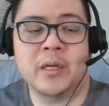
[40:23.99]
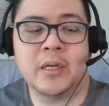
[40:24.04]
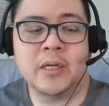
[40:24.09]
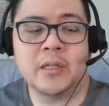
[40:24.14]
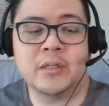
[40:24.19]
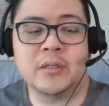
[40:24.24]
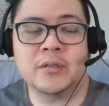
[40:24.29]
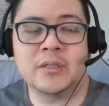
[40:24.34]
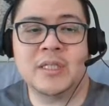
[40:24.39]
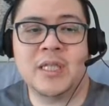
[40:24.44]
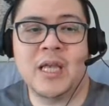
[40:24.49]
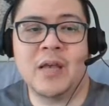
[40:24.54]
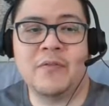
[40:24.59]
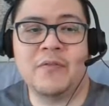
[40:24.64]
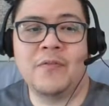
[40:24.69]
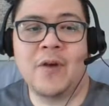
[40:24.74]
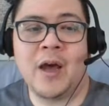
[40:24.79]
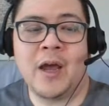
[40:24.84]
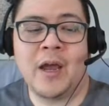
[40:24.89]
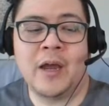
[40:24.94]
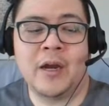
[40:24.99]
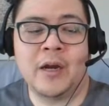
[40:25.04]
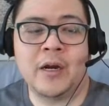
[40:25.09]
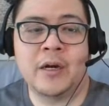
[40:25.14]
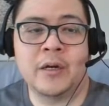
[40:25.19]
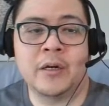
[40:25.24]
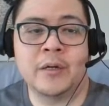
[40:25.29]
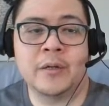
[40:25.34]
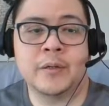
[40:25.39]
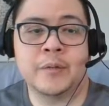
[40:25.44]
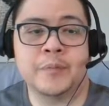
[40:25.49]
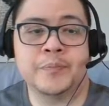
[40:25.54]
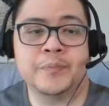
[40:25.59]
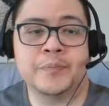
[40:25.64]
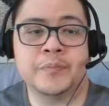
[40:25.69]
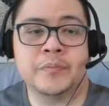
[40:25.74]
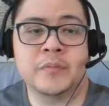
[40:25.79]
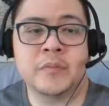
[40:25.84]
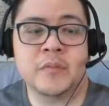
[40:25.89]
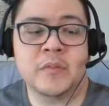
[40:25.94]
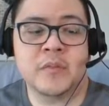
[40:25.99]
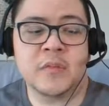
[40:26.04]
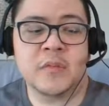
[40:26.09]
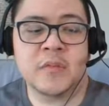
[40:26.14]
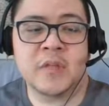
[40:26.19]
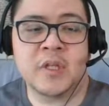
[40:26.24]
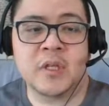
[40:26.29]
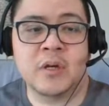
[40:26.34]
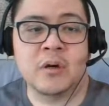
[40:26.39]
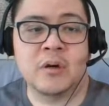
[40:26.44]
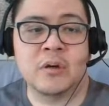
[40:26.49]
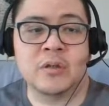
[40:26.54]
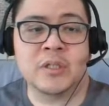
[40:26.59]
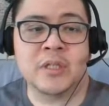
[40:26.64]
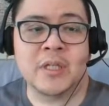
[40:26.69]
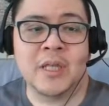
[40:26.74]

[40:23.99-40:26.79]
So Sapphire goes